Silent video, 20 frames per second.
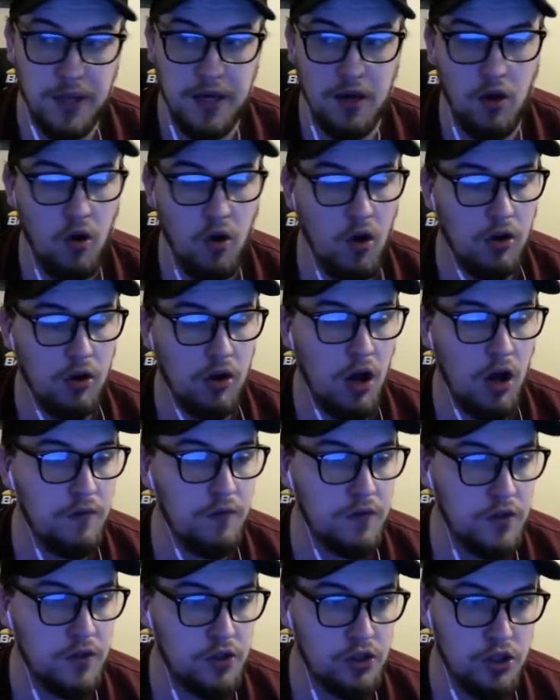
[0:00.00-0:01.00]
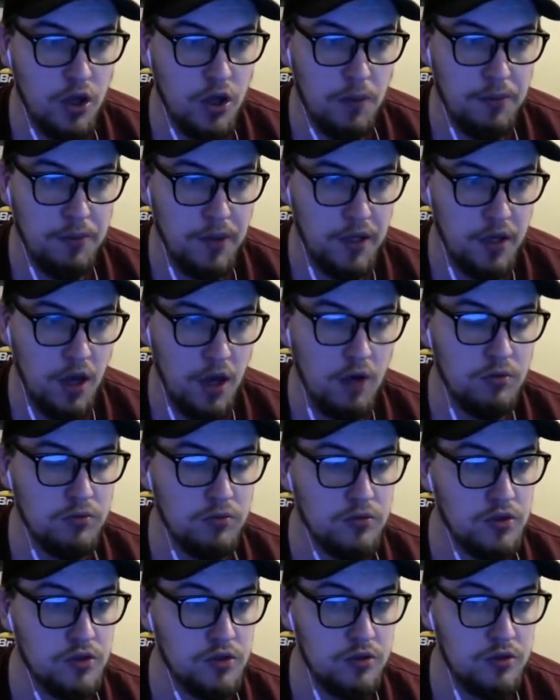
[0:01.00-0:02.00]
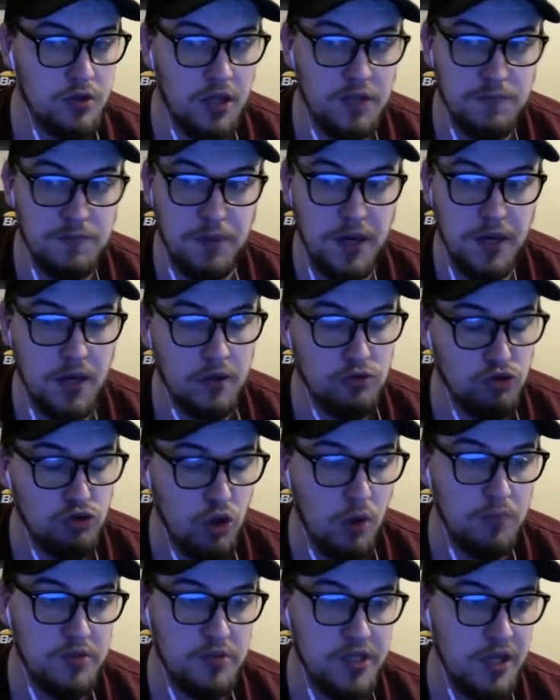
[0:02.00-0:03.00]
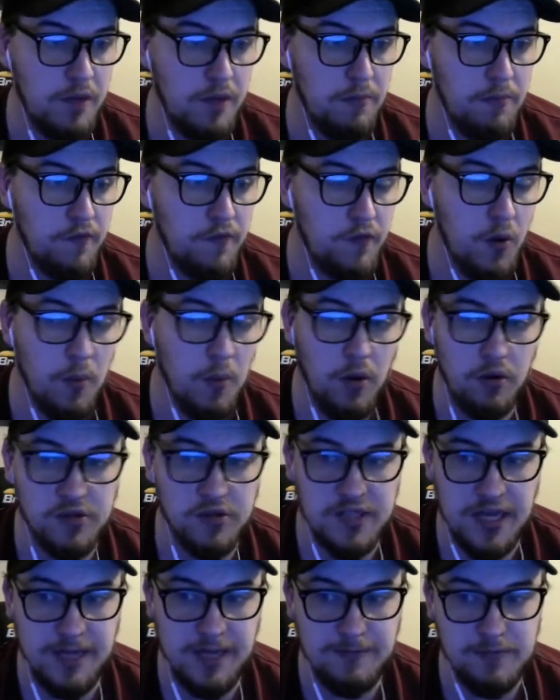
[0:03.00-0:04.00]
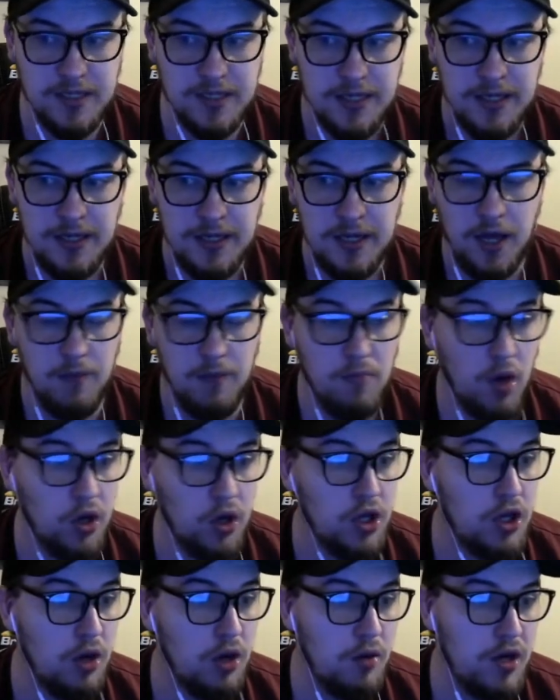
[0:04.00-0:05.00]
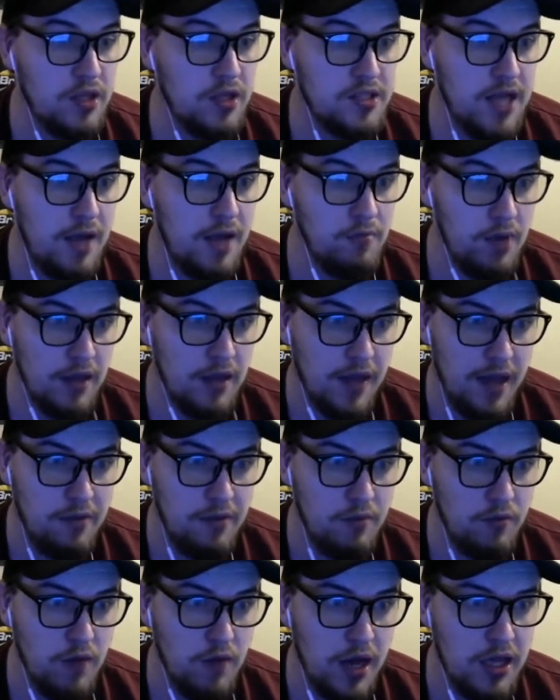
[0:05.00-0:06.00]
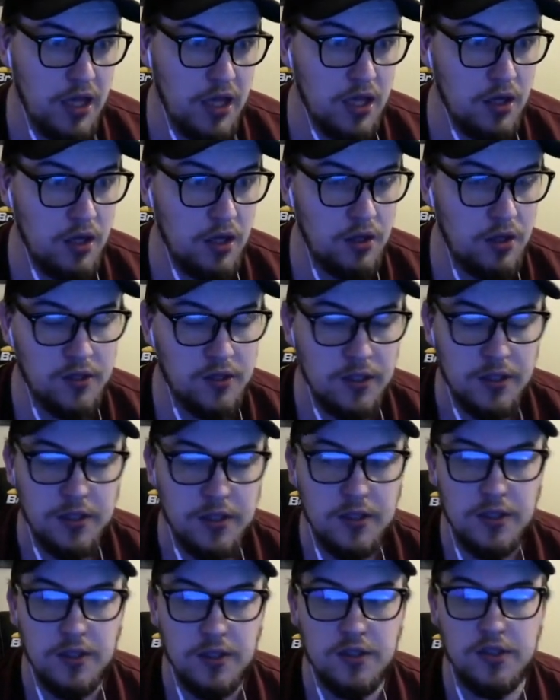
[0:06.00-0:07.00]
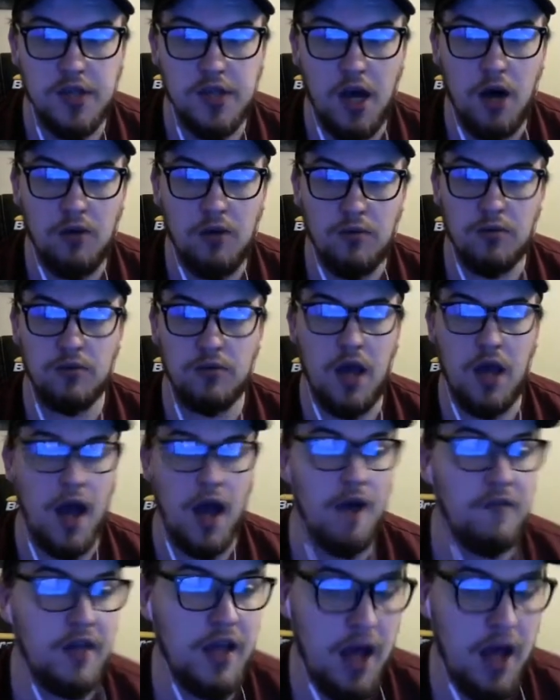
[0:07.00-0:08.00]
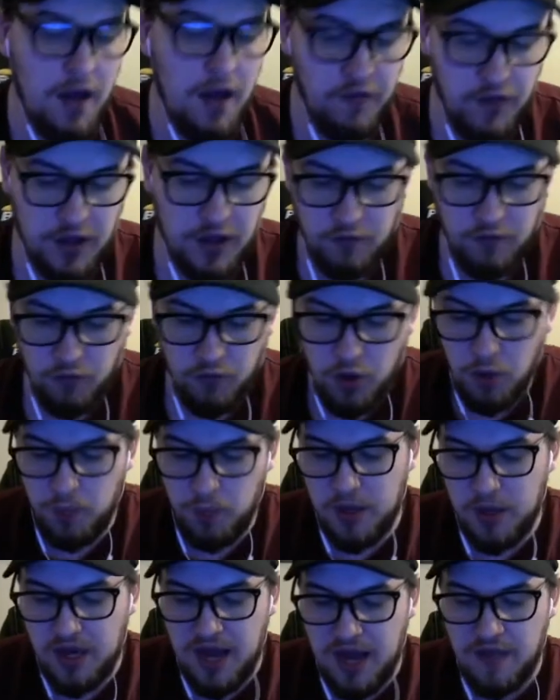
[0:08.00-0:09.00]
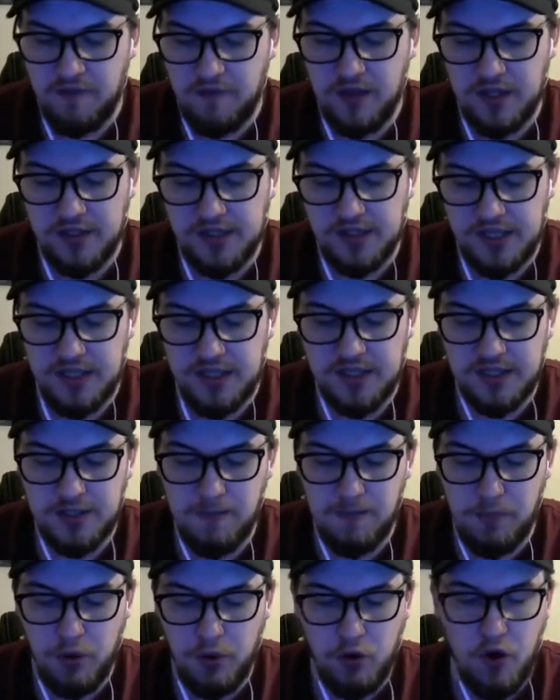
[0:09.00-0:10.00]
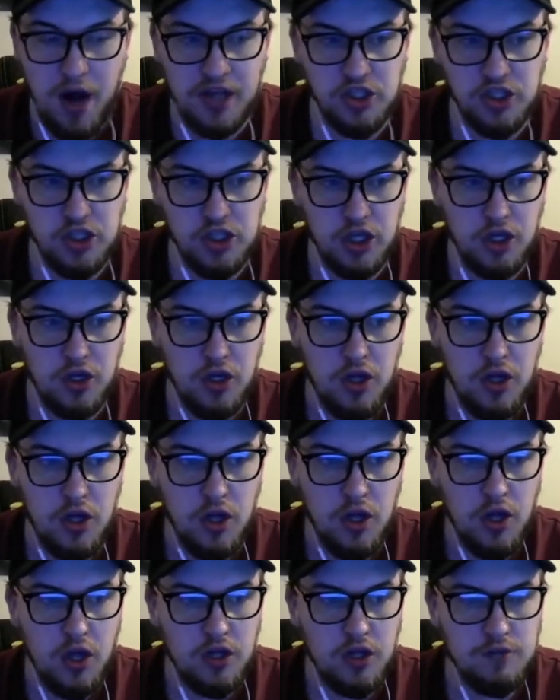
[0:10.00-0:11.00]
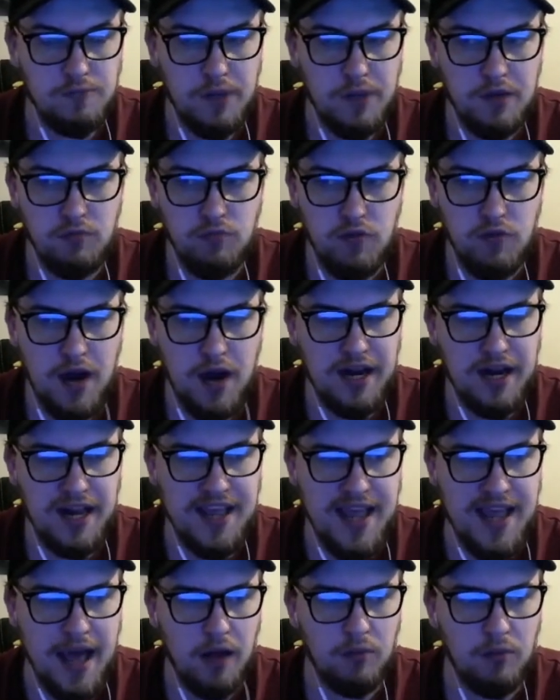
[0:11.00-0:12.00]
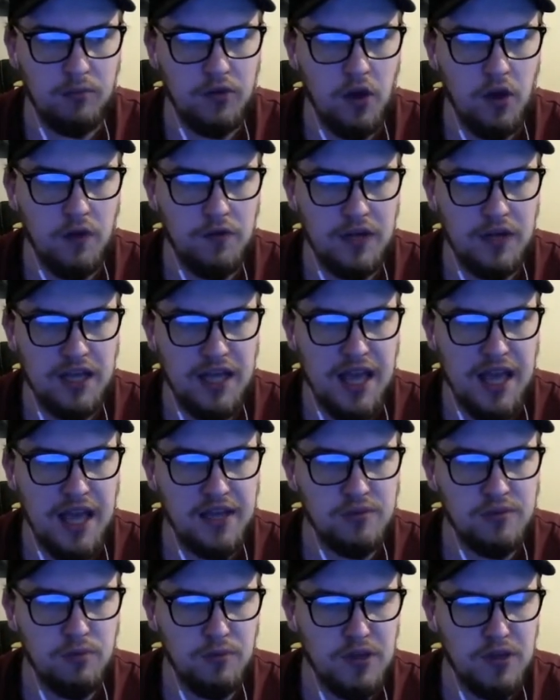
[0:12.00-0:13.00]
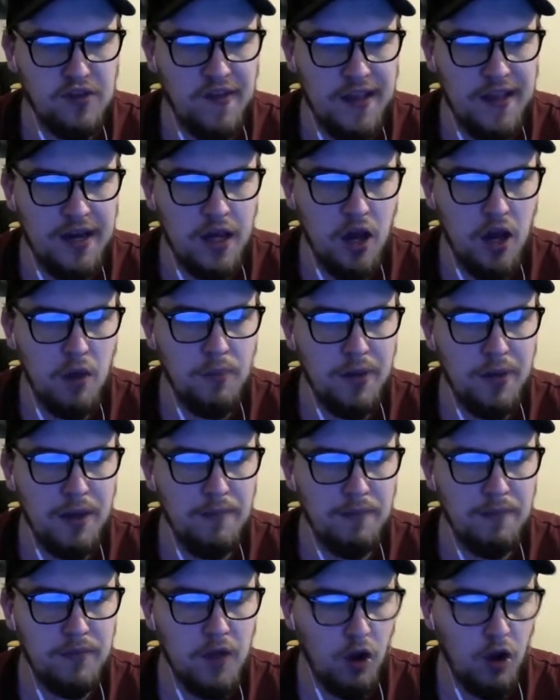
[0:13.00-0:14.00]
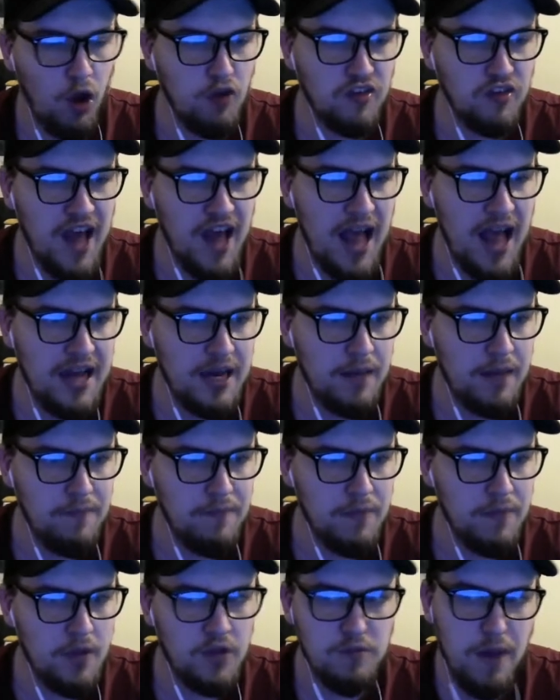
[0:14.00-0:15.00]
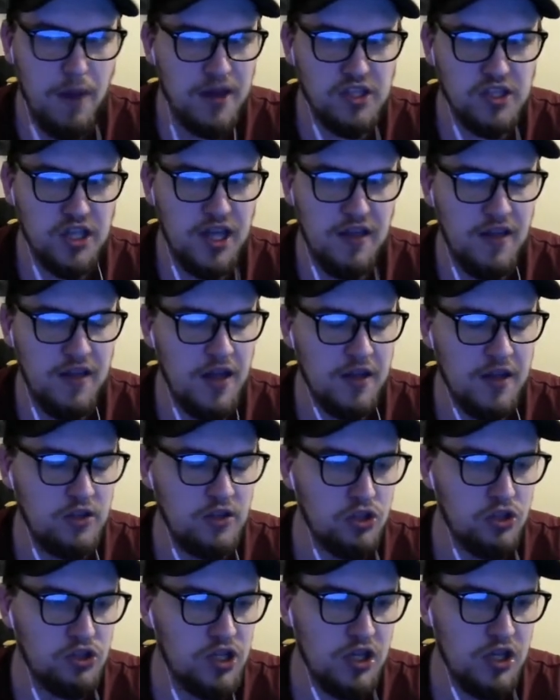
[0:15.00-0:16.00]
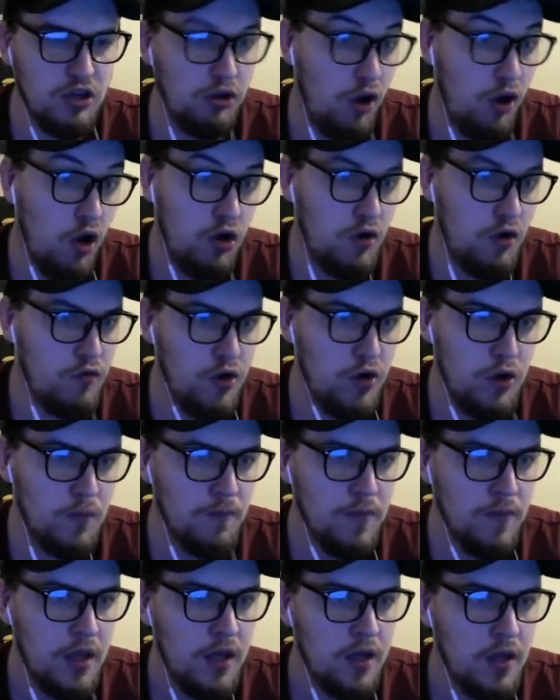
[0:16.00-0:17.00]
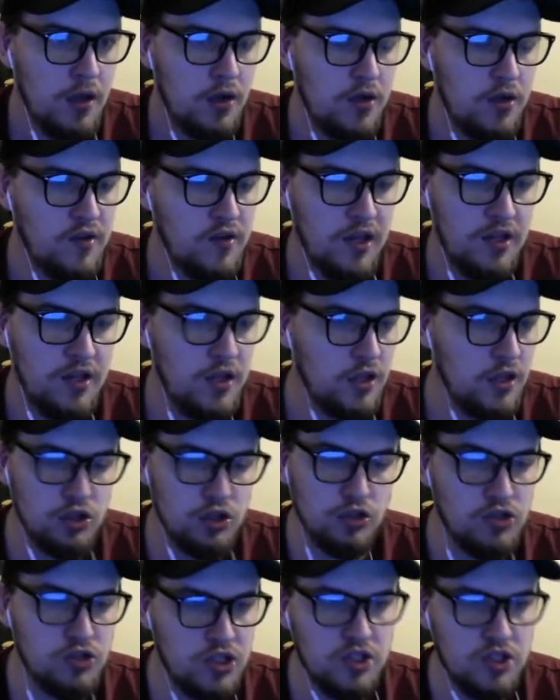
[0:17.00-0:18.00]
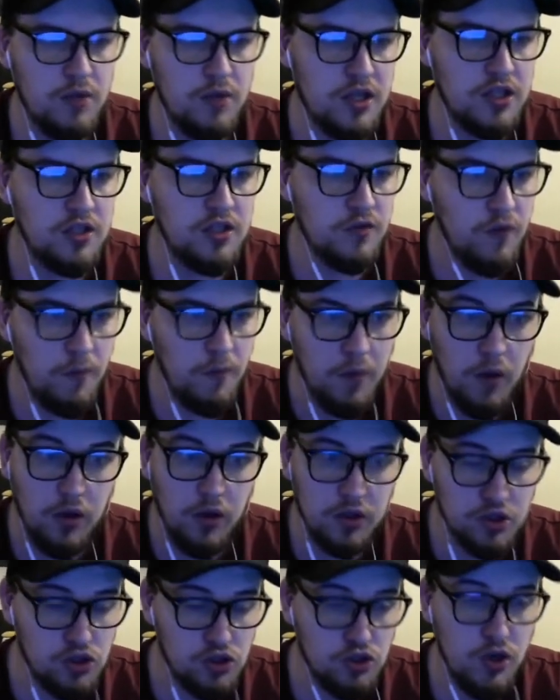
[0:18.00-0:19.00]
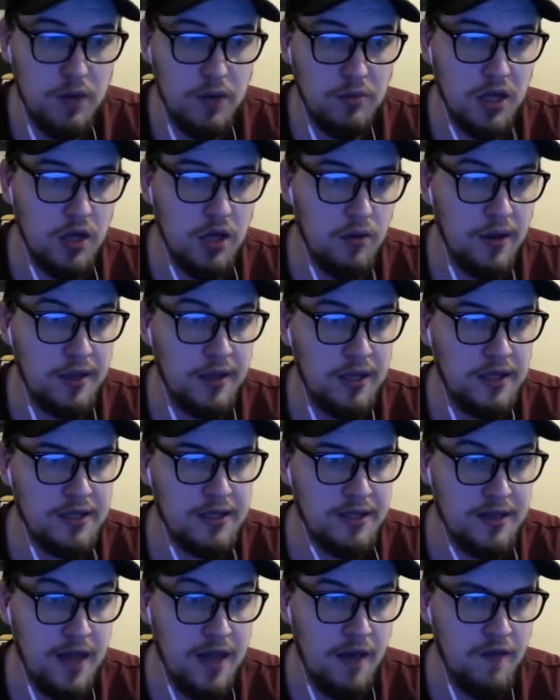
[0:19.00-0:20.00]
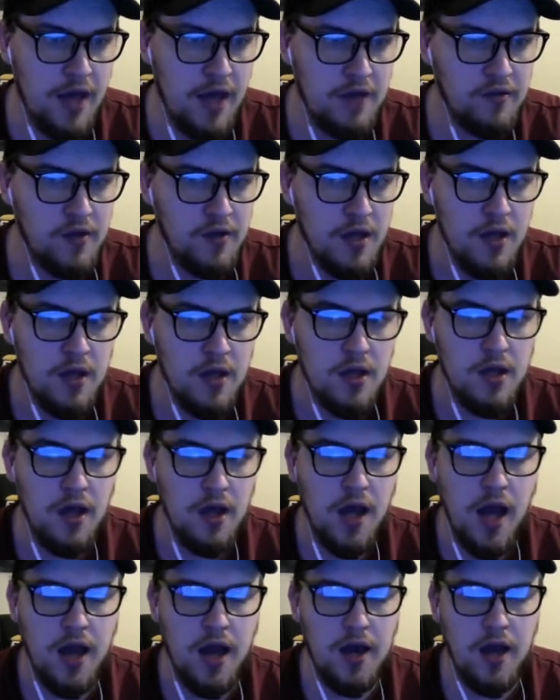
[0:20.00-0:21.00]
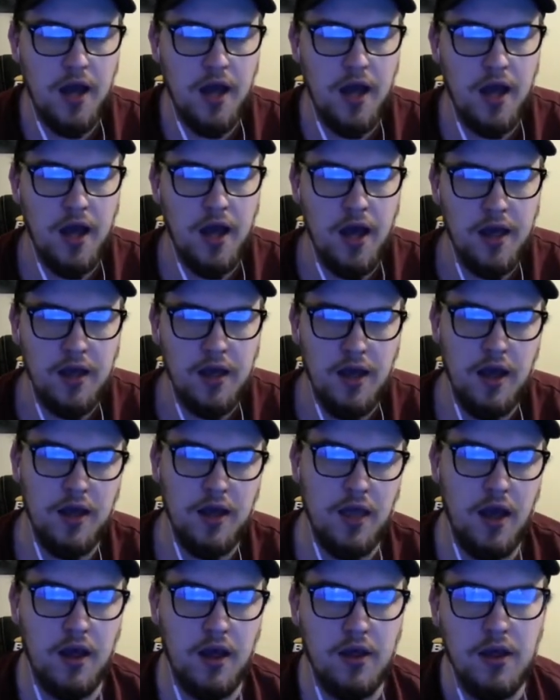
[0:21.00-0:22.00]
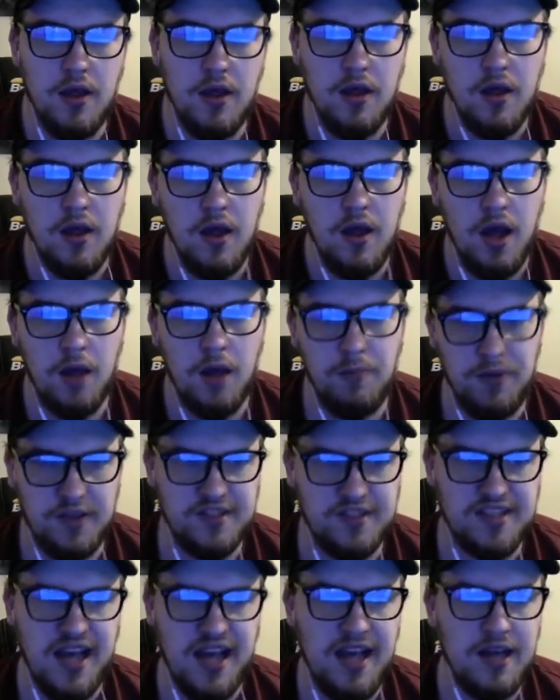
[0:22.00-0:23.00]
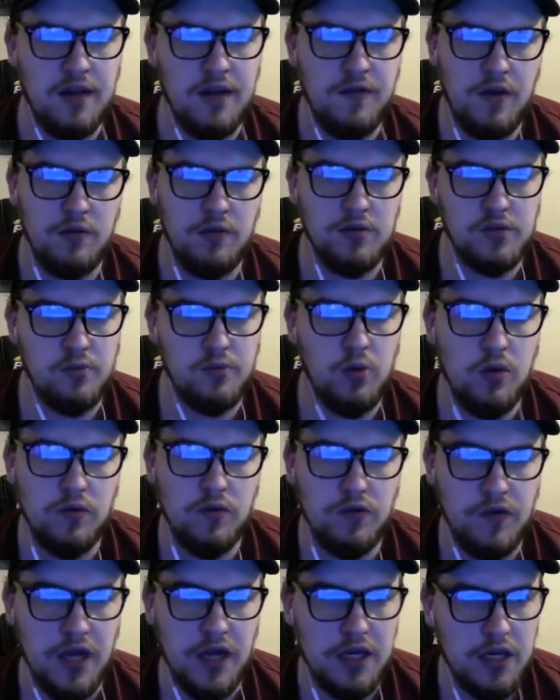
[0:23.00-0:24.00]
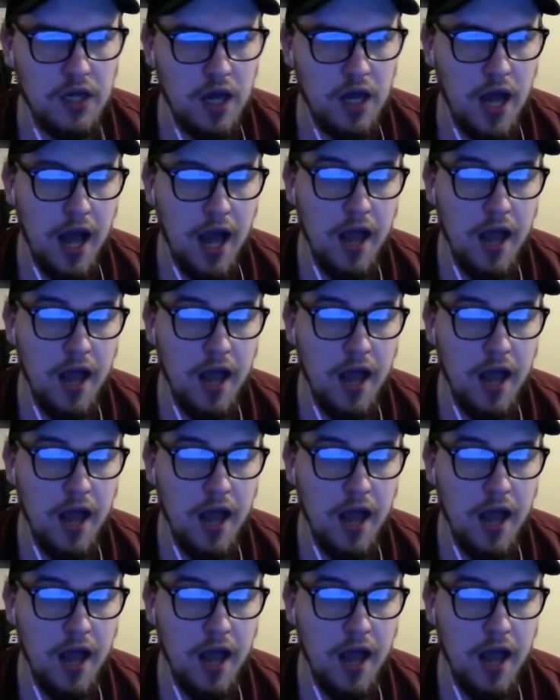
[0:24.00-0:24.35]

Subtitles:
all over the shop. He knows. He's been at top-tier football teams at Monaco at a time where they were really good. So I think Ruben Neves' progression has been really helped over the years with Moutinho being alongside him, especially just in the locker room, because he adjusted to English football extremely quickly, did Neves. And I'd be excited if I was a Wolves fan. I